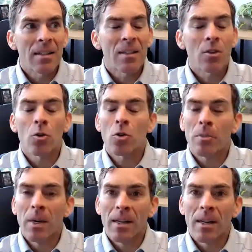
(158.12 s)

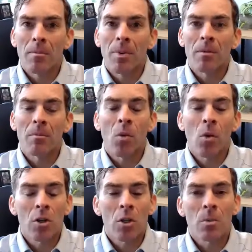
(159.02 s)
social media, but
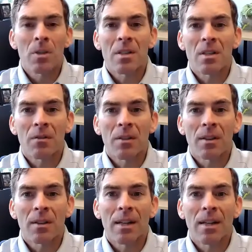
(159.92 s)
more
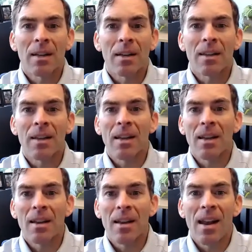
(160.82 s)
specifically the
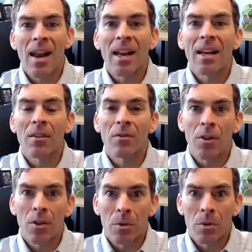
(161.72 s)
negative
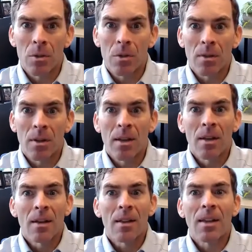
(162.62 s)
news,
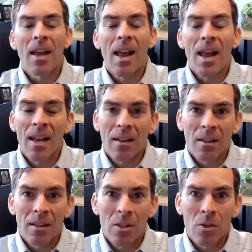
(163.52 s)
the
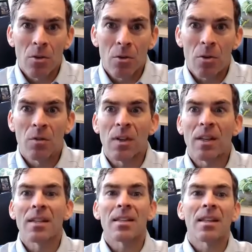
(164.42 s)
endless news
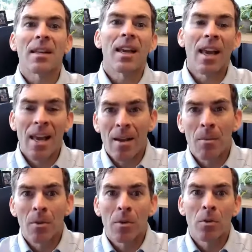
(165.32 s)
feeds, the
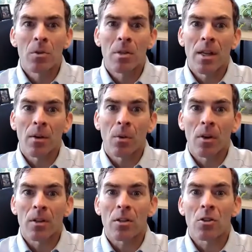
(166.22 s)
cable news
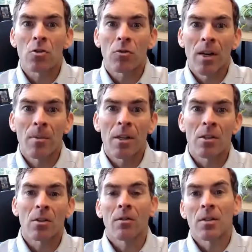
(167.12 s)
networks, the streaming
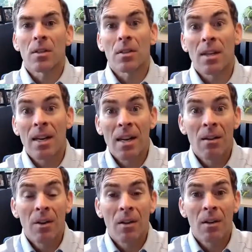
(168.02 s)
services, and
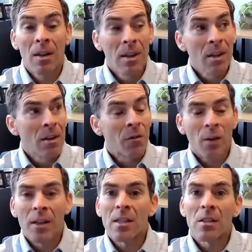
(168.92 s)
even
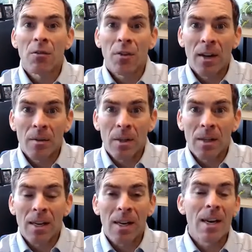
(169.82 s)
friends and
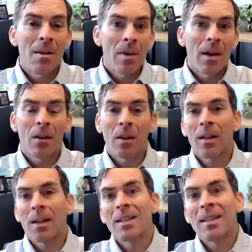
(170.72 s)
family
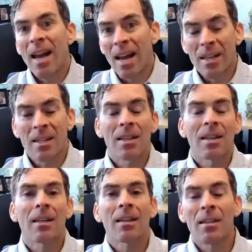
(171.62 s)
emailing and
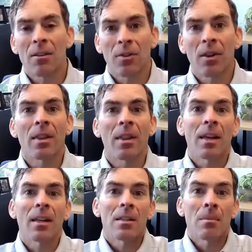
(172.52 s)
texting different
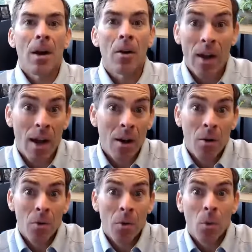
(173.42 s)
things about
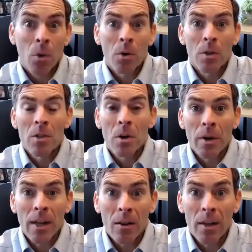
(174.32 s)
how the world is
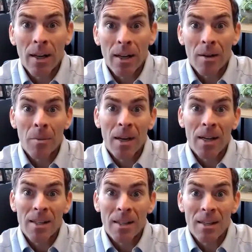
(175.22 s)
going to hell in a
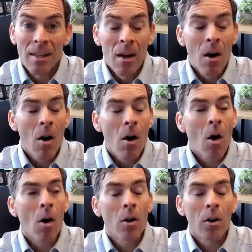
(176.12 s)
handbasket.
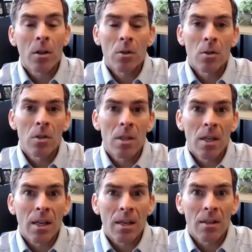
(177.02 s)
All of those
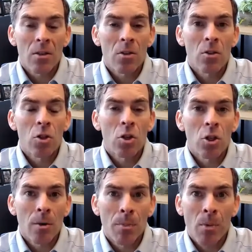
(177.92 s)
things
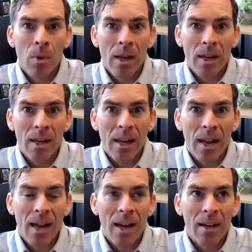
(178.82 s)
chip away
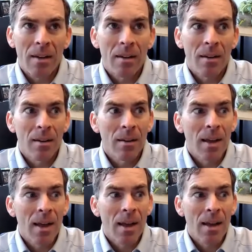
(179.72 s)
at
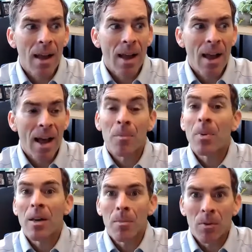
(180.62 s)

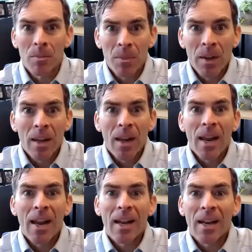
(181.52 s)
people.
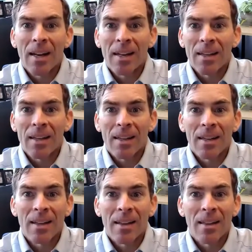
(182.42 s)
And
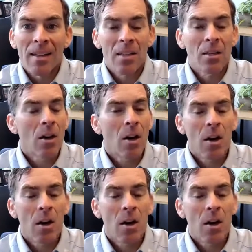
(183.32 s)
this